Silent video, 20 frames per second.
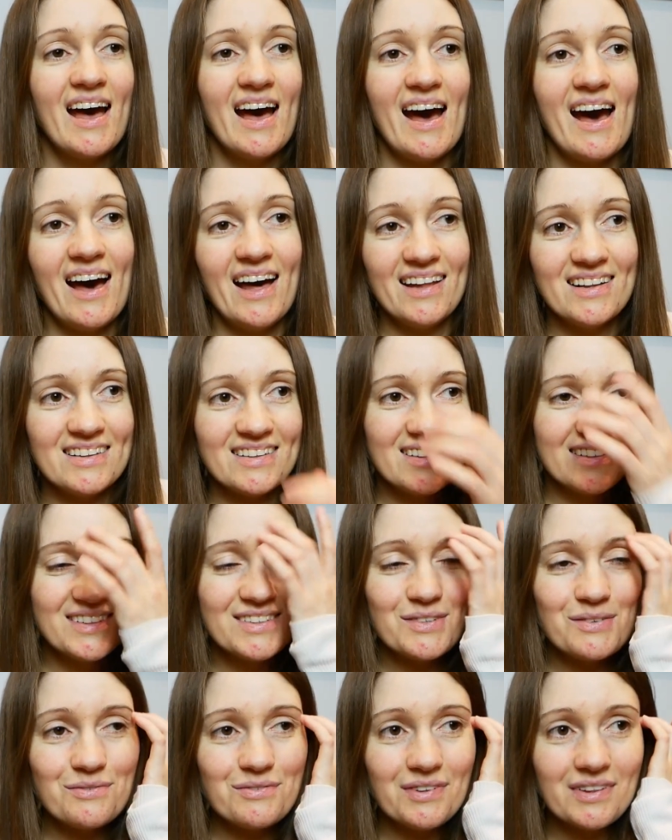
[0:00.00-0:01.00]

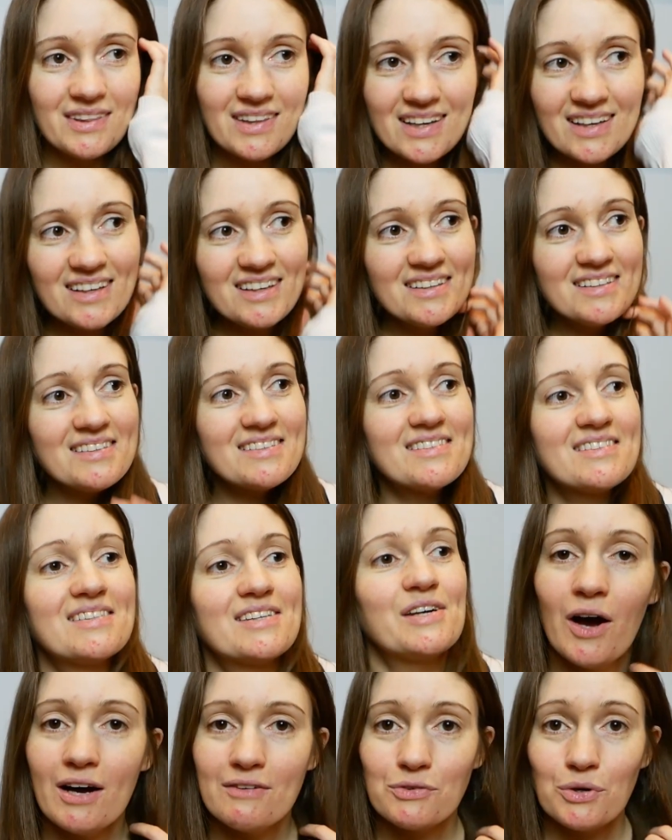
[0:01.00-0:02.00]
And for this,
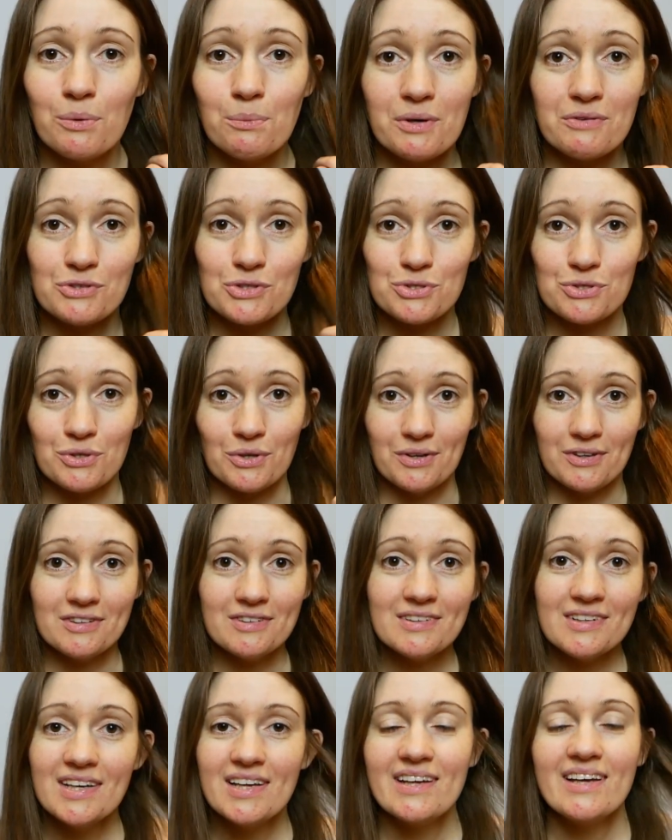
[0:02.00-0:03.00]
I've gone with a
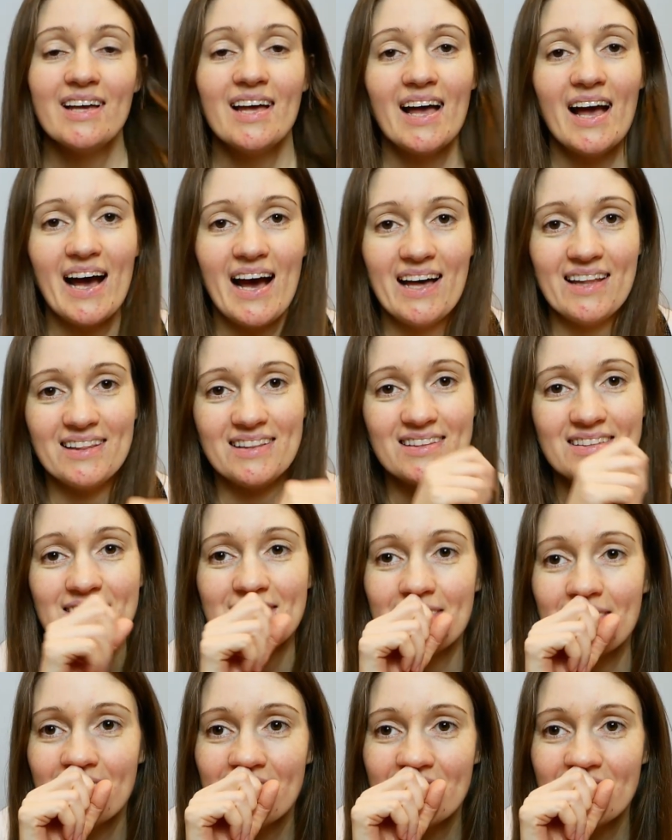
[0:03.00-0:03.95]
song, and